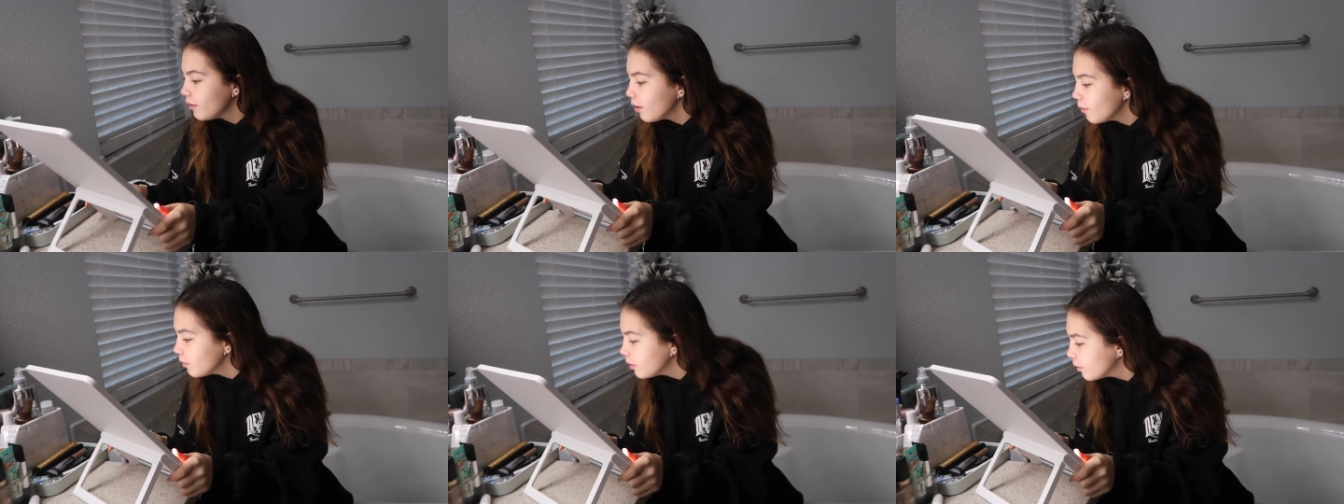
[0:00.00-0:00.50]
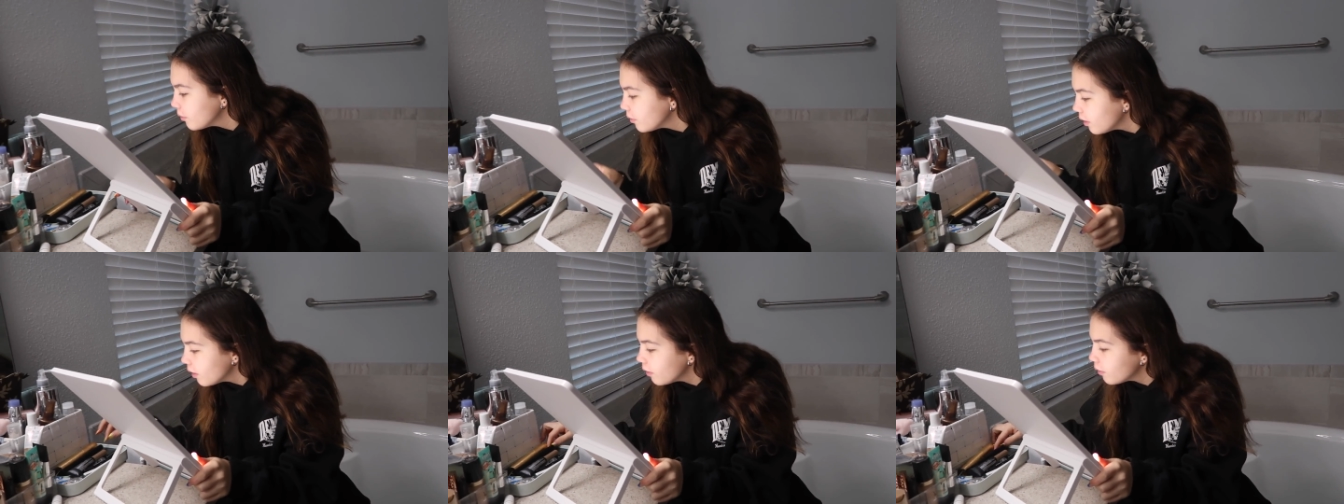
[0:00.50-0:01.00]
No, no,
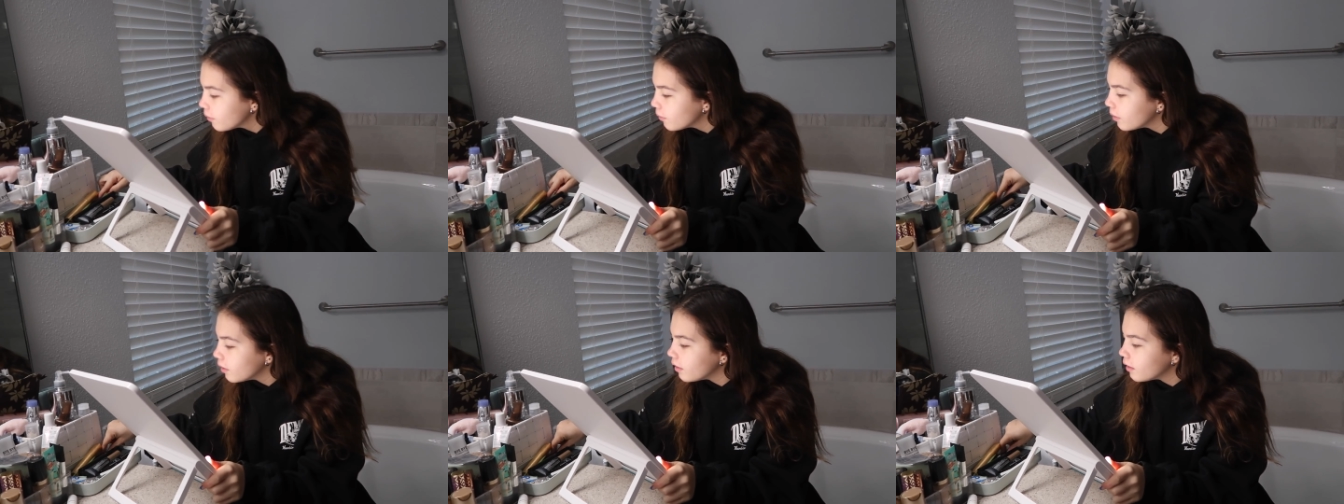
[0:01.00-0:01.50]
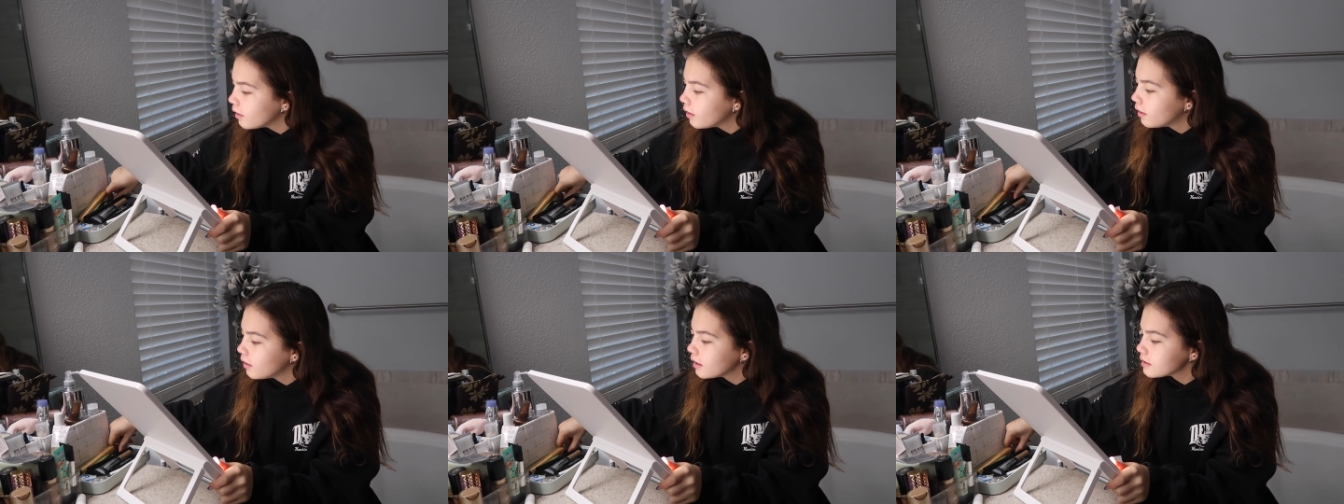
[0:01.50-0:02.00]
no.
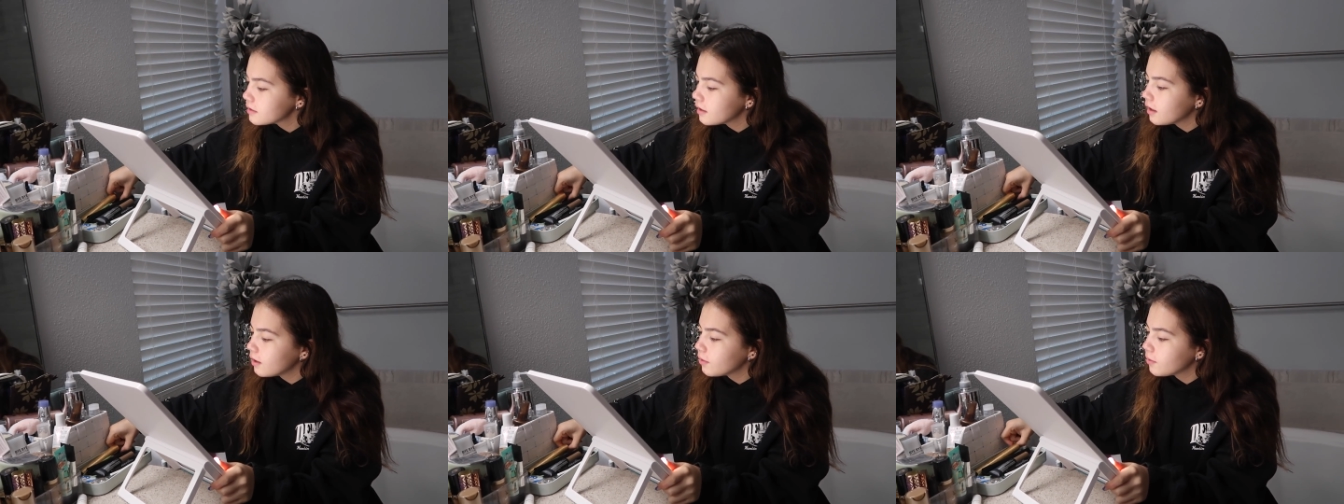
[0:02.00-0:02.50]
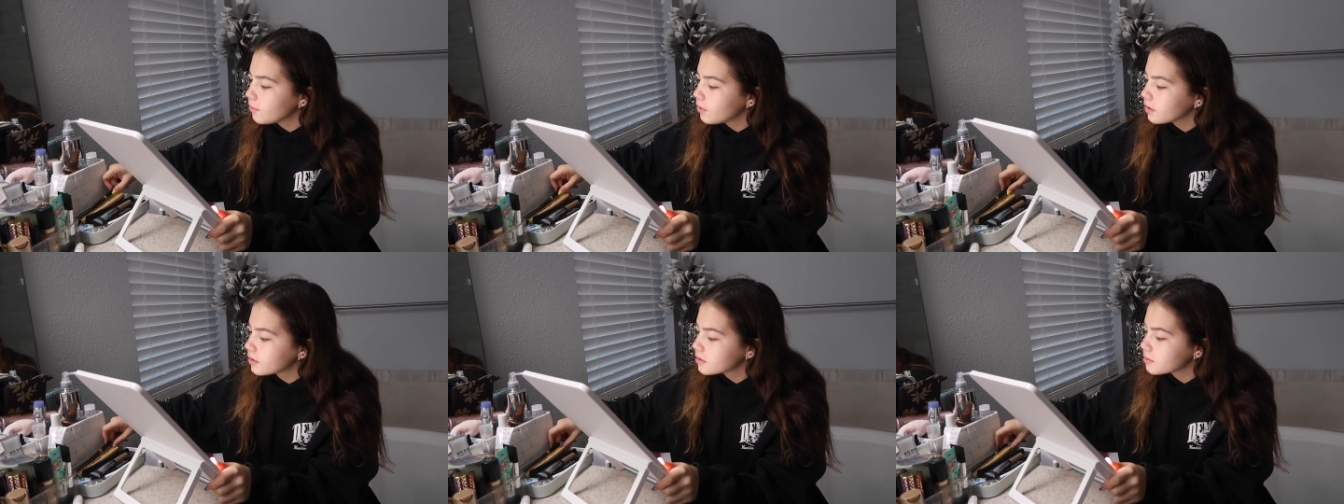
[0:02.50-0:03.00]
That's not how it
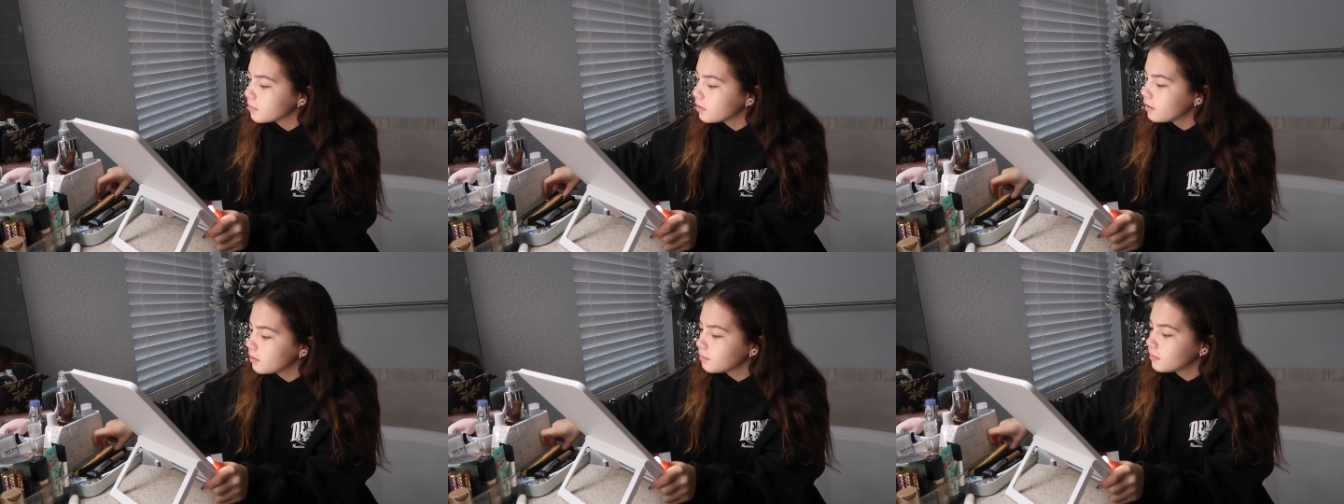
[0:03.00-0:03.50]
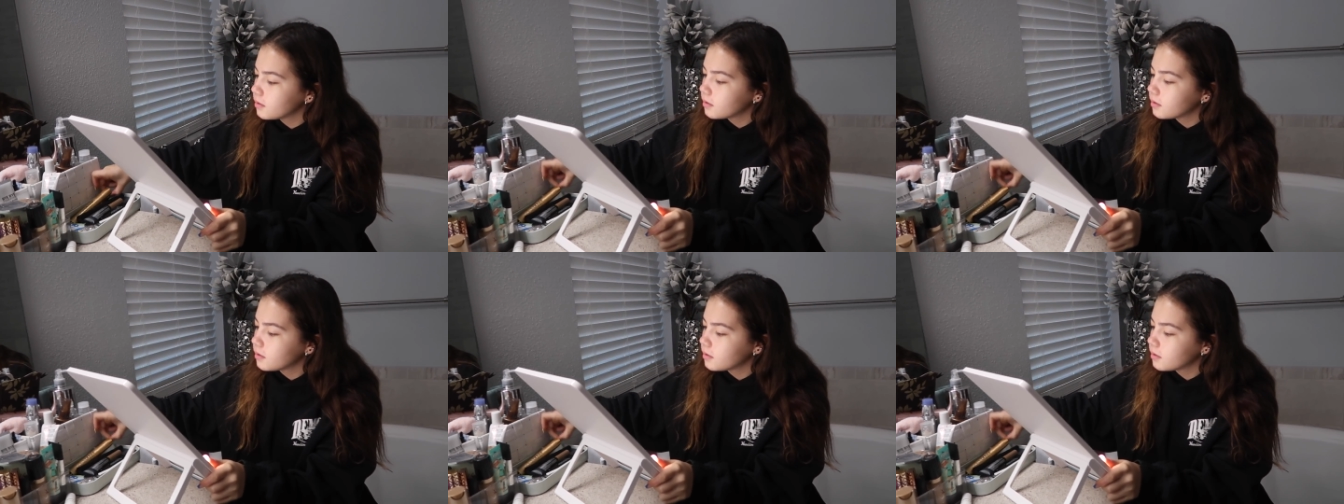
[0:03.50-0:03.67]
works, Mom.